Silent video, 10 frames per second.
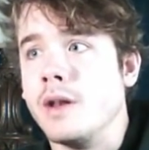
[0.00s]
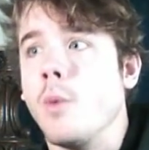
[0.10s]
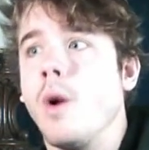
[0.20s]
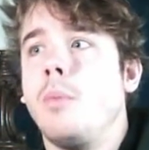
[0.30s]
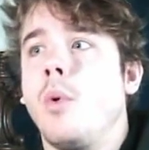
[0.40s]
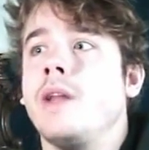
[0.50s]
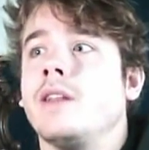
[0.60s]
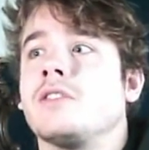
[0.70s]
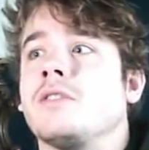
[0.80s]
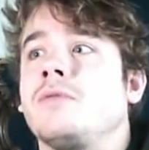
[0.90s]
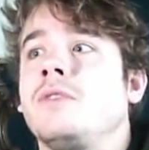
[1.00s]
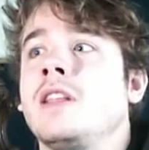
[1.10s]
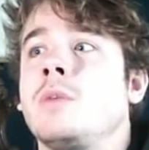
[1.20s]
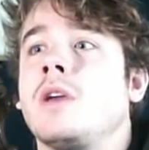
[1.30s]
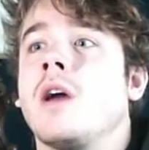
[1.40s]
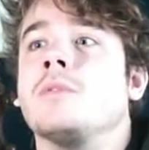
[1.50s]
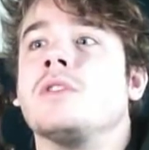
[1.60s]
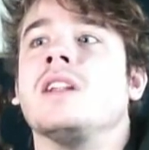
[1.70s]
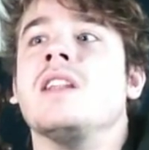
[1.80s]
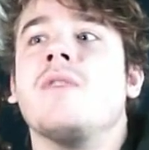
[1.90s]
At what point does the feeling become
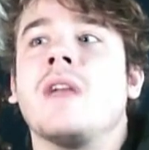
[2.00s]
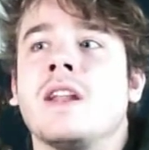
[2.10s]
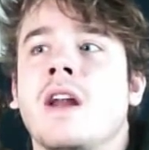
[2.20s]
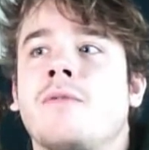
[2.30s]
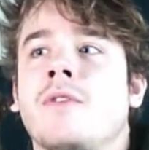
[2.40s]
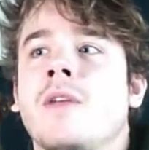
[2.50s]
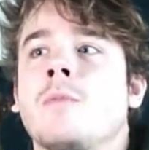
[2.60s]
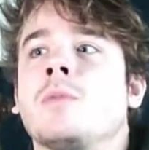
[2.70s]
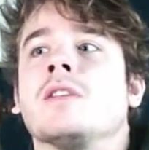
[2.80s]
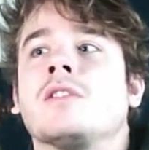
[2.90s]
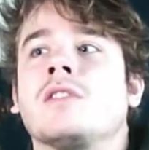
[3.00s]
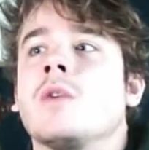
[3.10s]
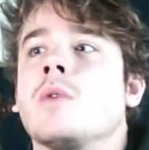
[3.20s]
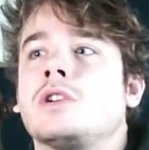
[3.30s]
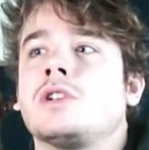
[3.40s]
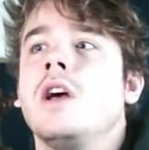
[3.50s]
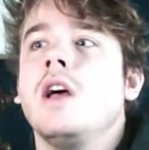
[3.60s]
significant enough for them to be distinguished?